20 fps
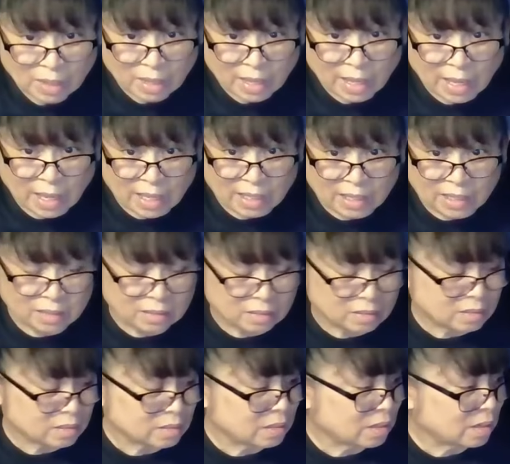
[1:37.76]
And
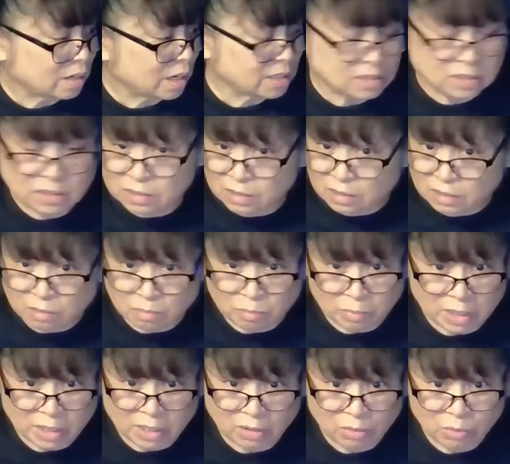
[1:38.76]
I still
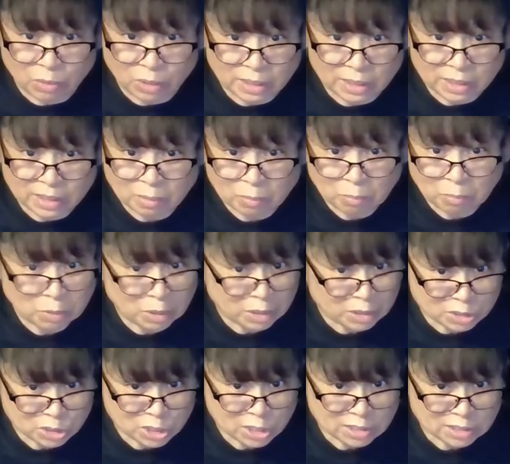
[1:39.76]
make acrylic
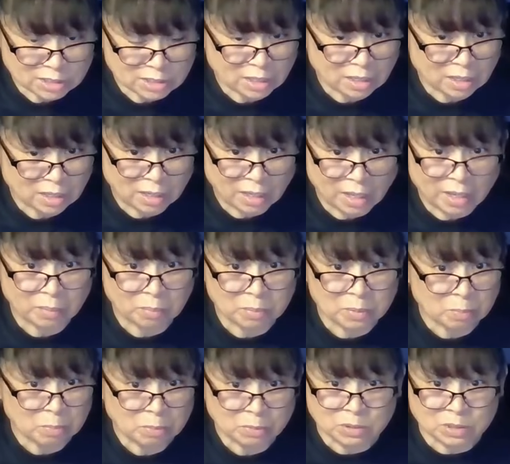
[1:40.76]
plushies, and a lot of
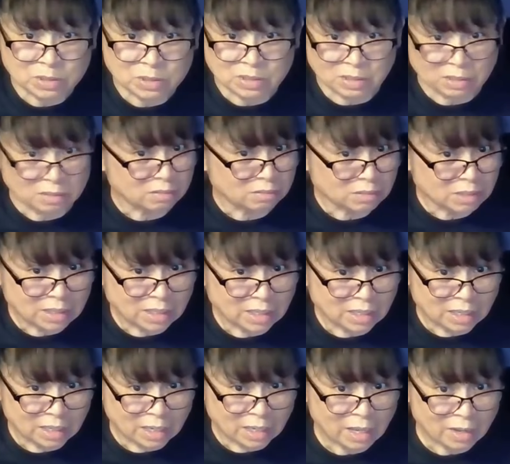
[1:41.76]
people still
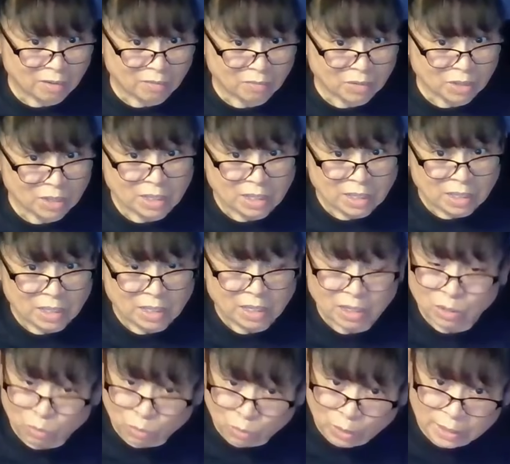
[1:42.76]
love
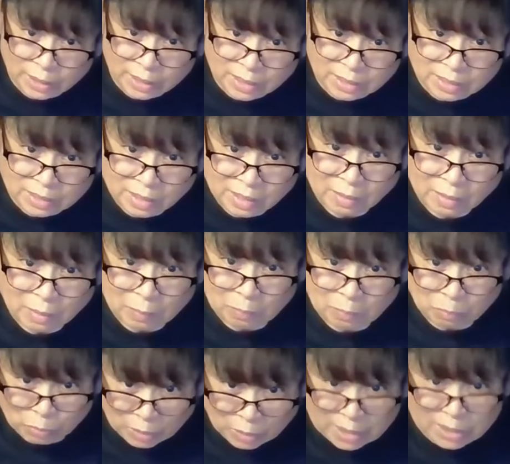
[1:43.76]
acrylic
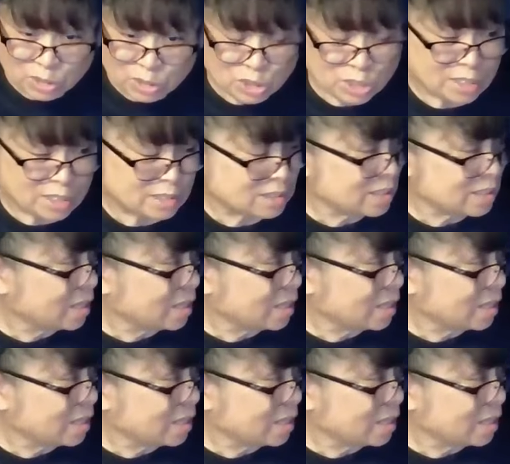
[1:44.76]
plushies.